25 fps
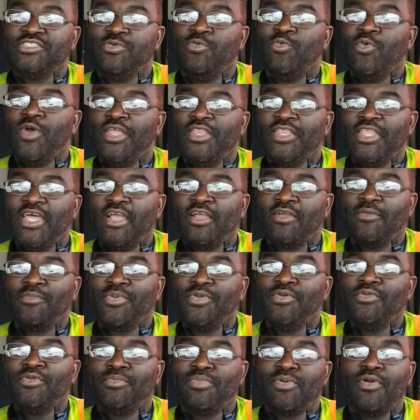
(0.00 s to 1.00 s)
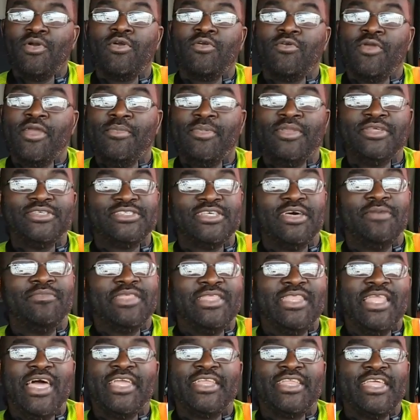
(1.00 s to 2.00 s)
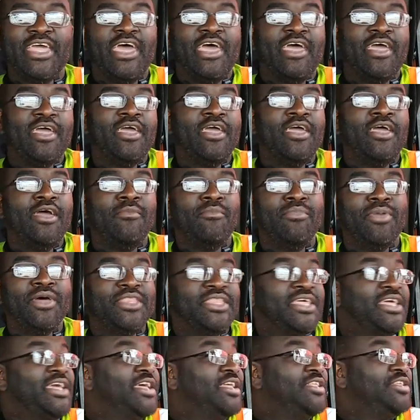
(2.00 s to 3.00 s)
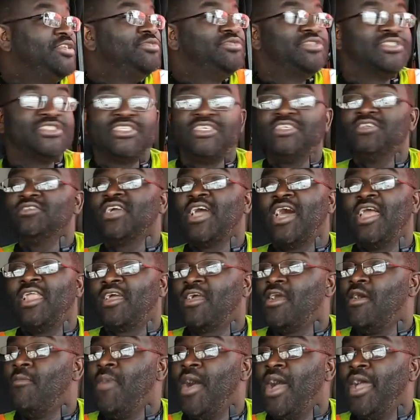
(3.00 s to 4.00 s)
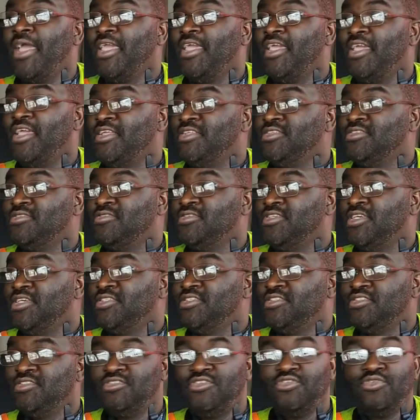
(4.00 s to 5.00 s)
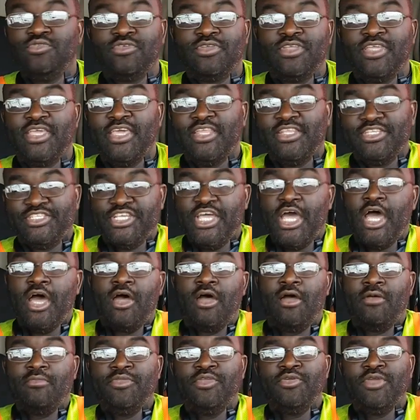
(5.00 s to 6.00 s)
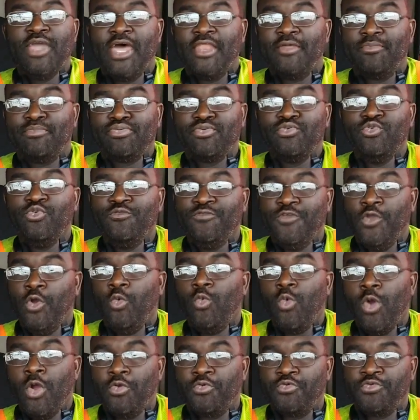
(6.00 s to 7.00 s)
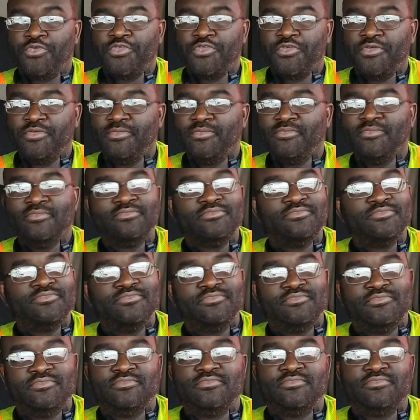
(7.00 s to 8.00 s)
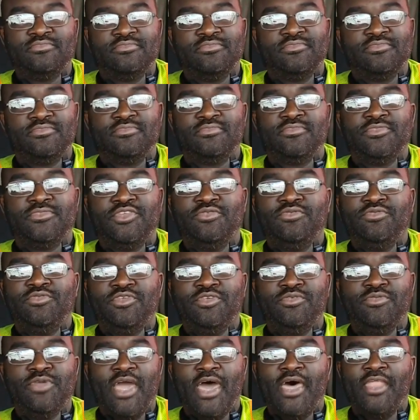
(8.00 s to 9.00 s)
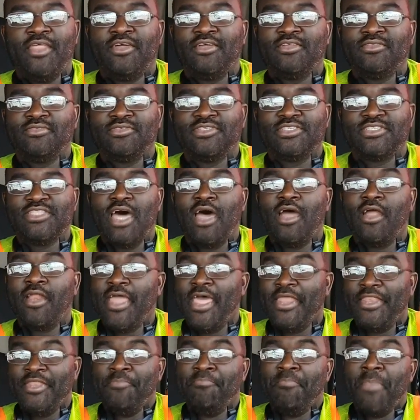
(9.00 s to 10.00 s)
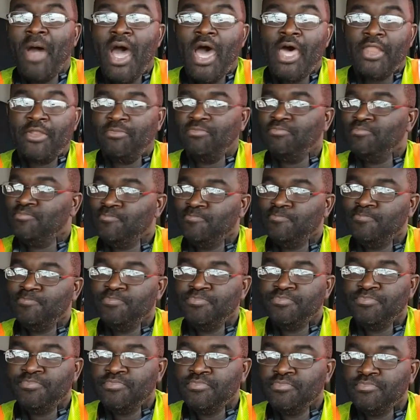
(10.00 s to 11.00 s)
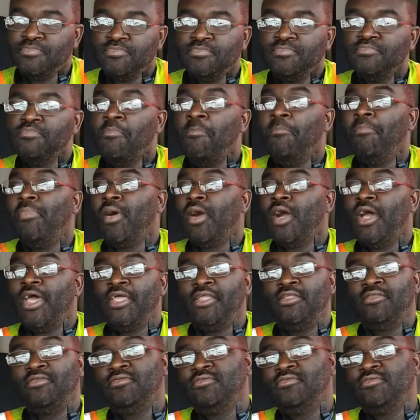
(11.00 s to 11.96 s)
and whatnot, computer programming or something like that. But then you still got to come out here and get a job. You got to prove your worth. You got to start at the bottom. But,